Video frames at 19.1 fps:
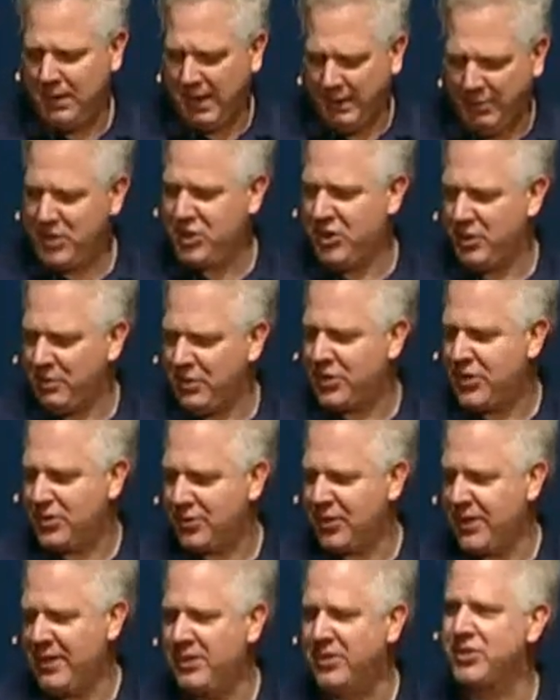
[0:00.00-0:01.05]
I wish he was
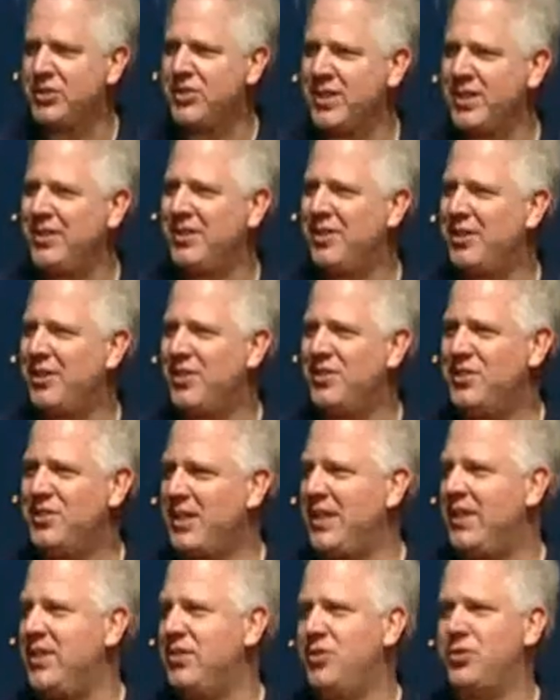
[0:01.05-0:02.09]
30 years younger, because
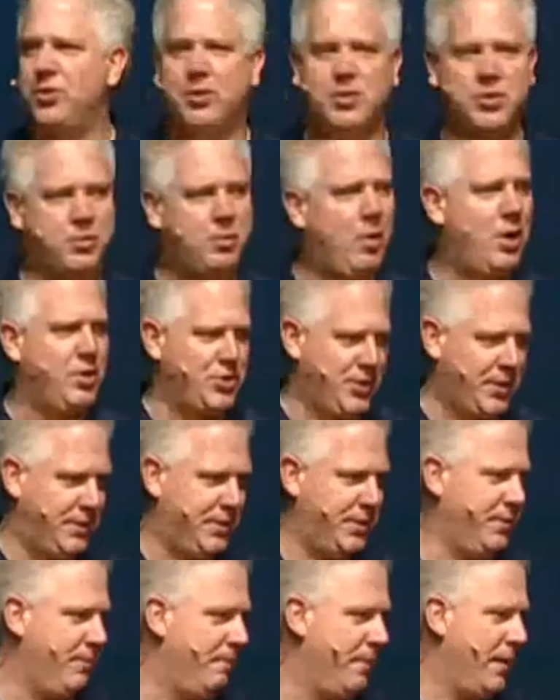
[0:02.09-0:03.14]
he is George
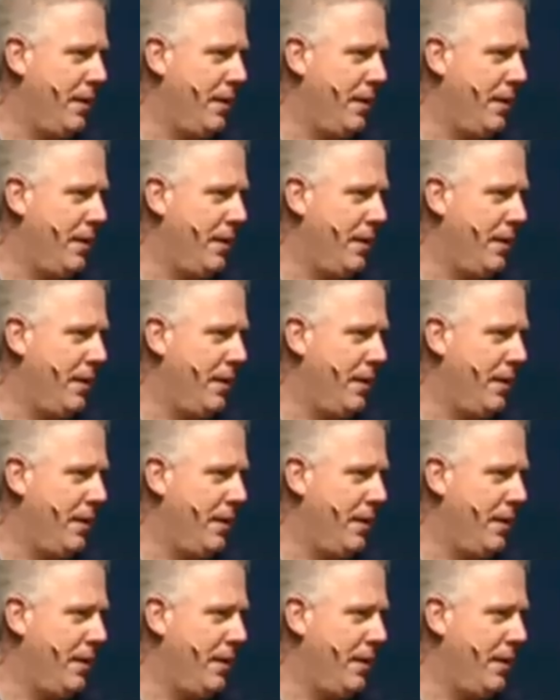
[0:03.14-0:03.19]
Washington.